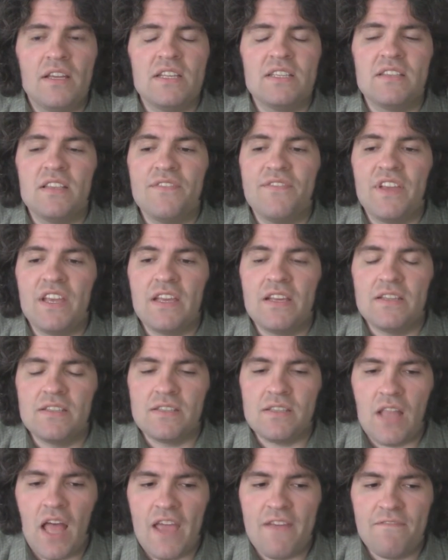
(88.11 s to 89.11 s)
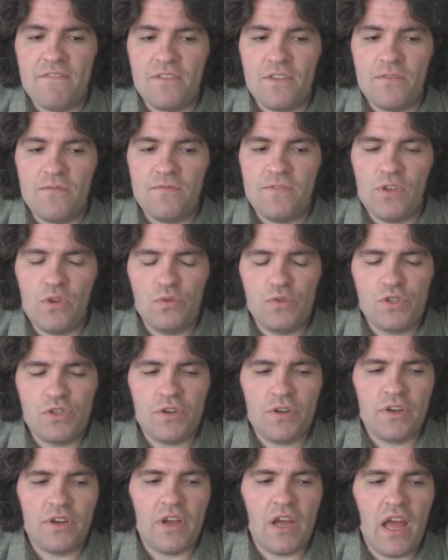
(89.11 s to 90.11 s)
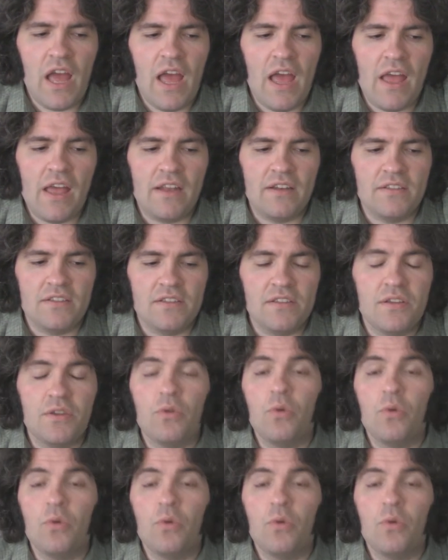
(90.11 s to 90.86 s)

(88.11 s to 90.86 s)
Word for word: is living his life in the future and